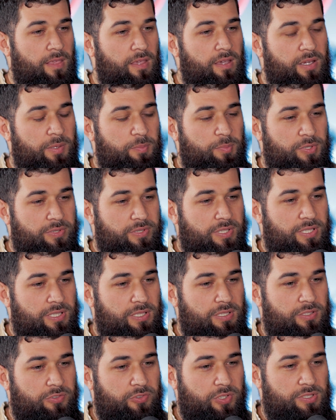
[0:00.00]
I bought
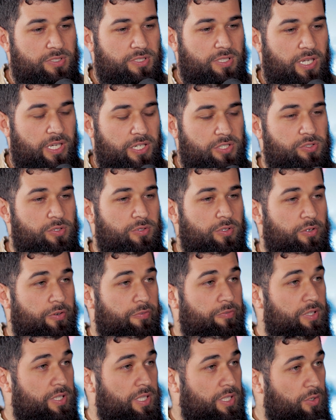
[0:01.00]
the translation
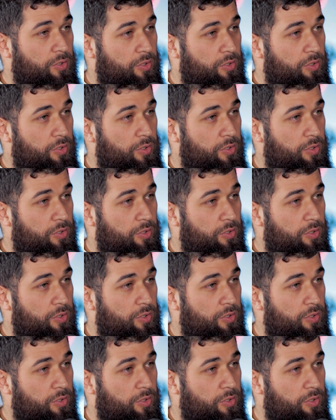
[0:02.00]
of the